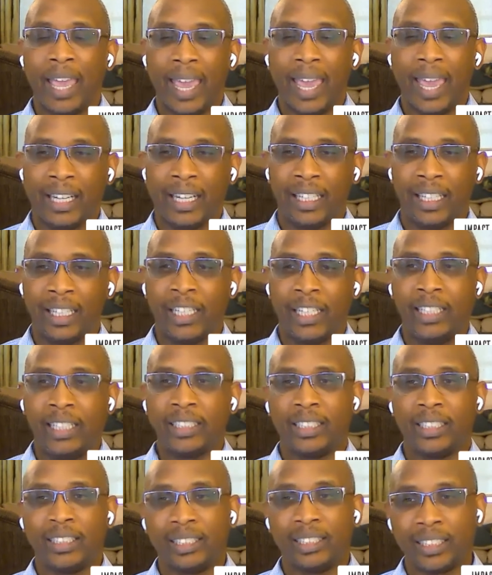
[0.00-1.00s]
analytics
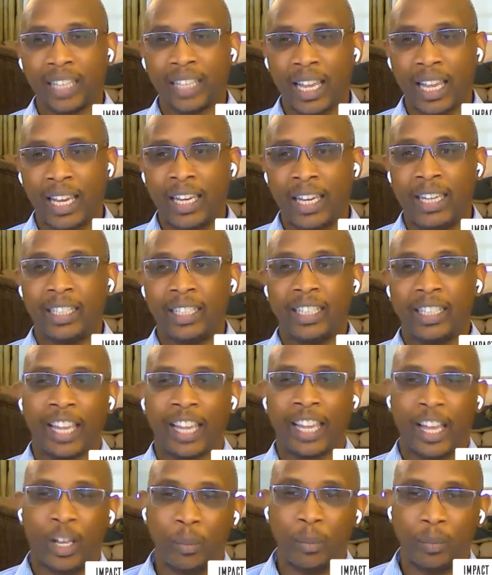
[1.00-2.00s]
and design can
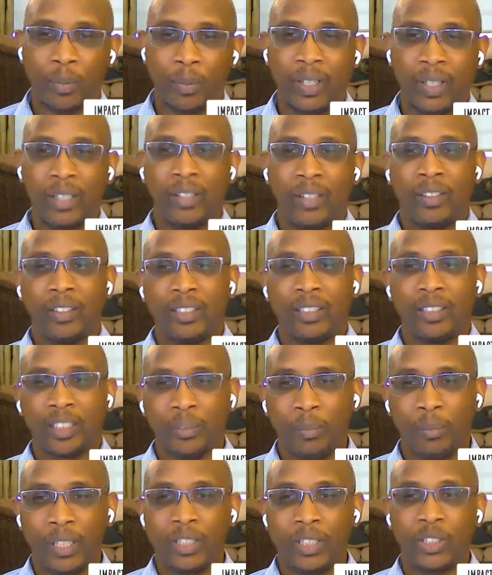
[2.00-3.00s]
help to
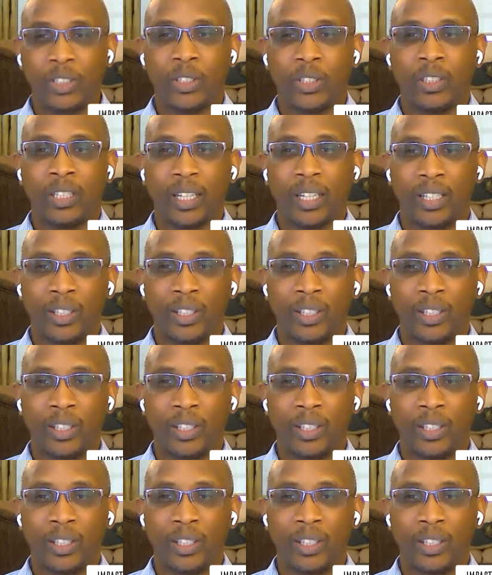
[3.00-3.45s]
make sure that